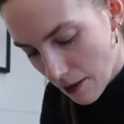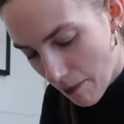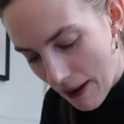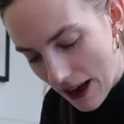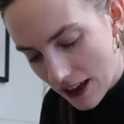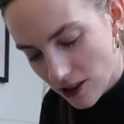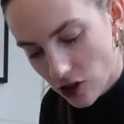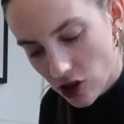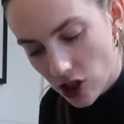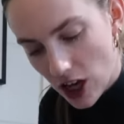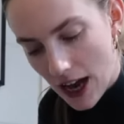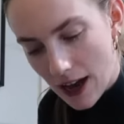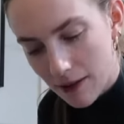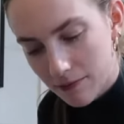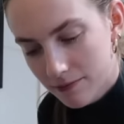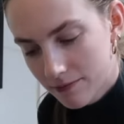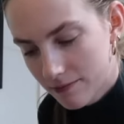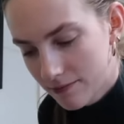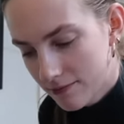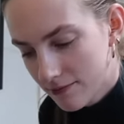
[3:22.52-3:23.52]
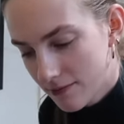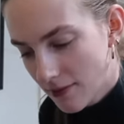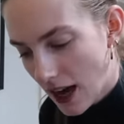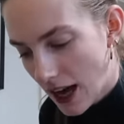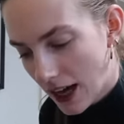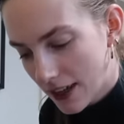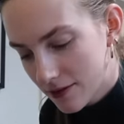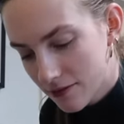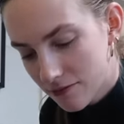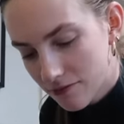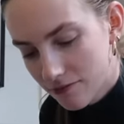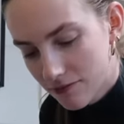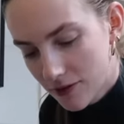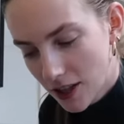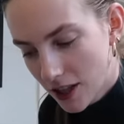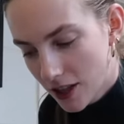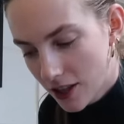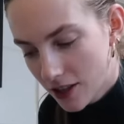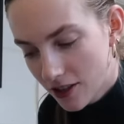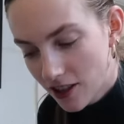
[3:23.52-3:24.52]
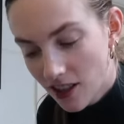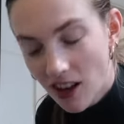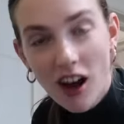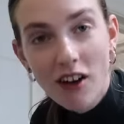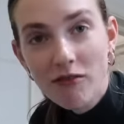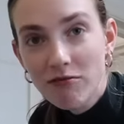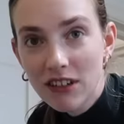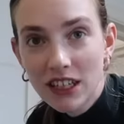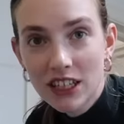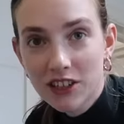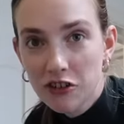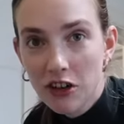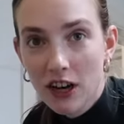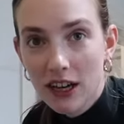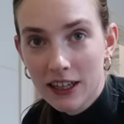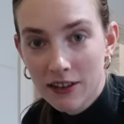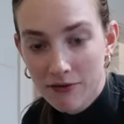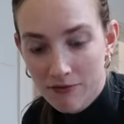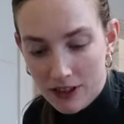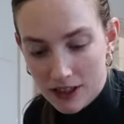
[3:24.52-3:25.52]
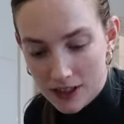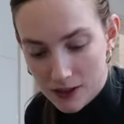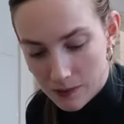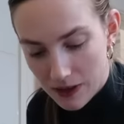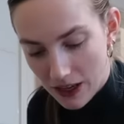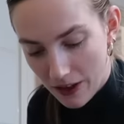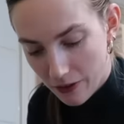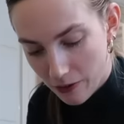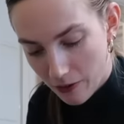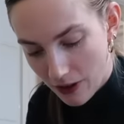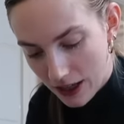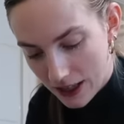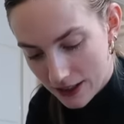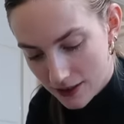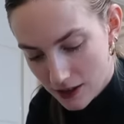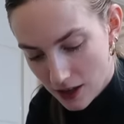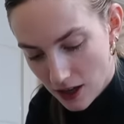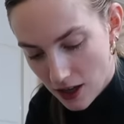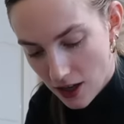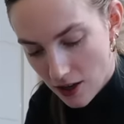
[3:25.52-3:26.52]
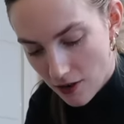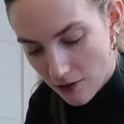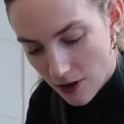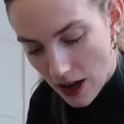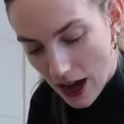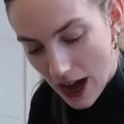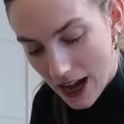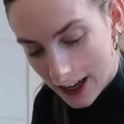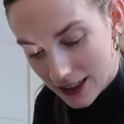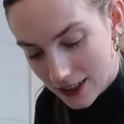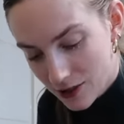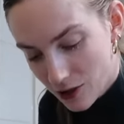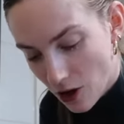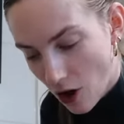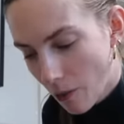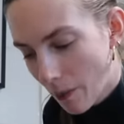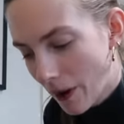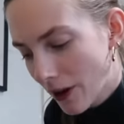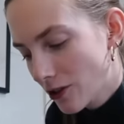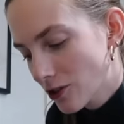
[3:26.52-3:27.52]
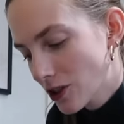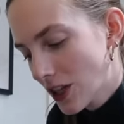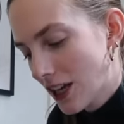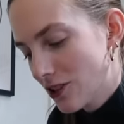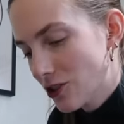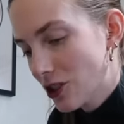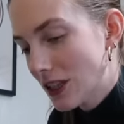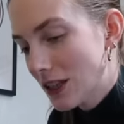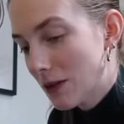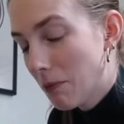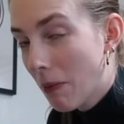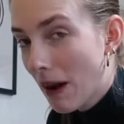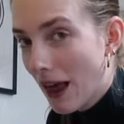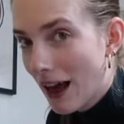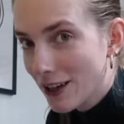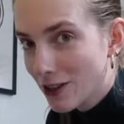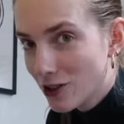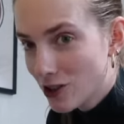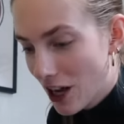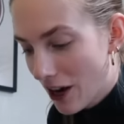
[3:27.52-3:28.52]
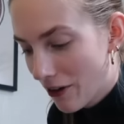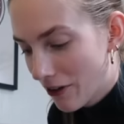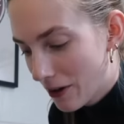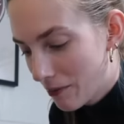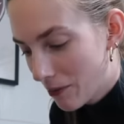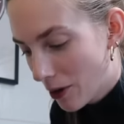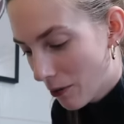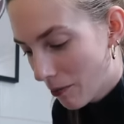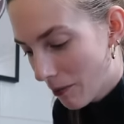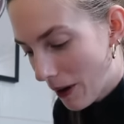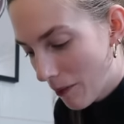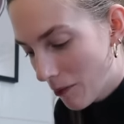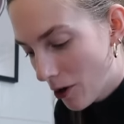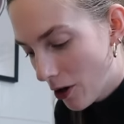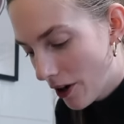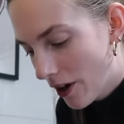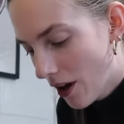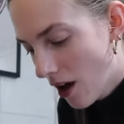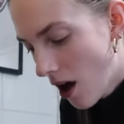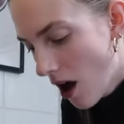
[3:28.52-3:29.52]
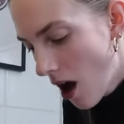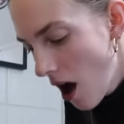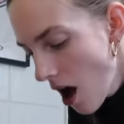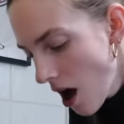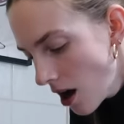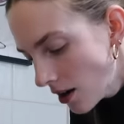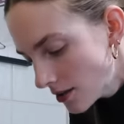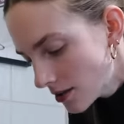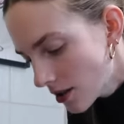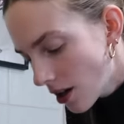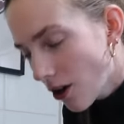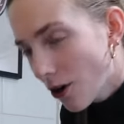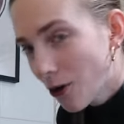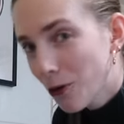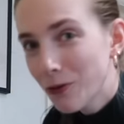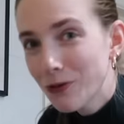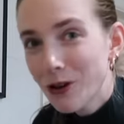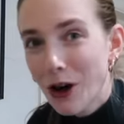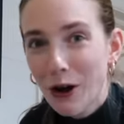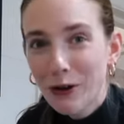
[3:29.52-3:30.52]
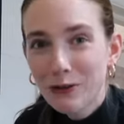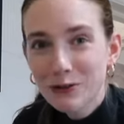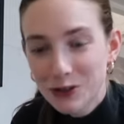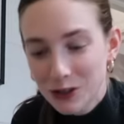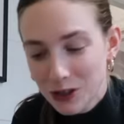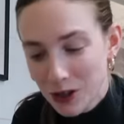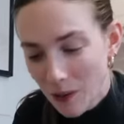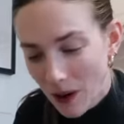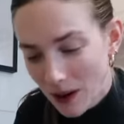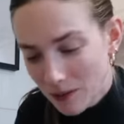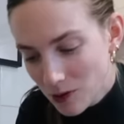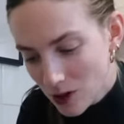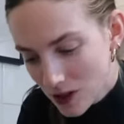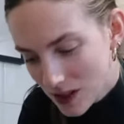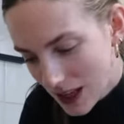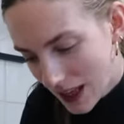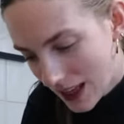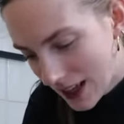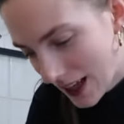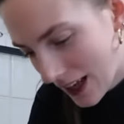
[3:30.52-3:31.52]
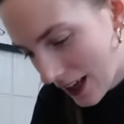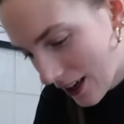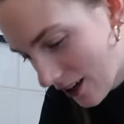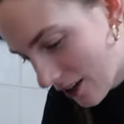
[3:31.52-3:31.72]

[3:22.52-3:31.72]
the best jam and you can't really try and convince me otherwise. And oh my gosh, actually the black cherry bon maman. Do you know what I'm just thinking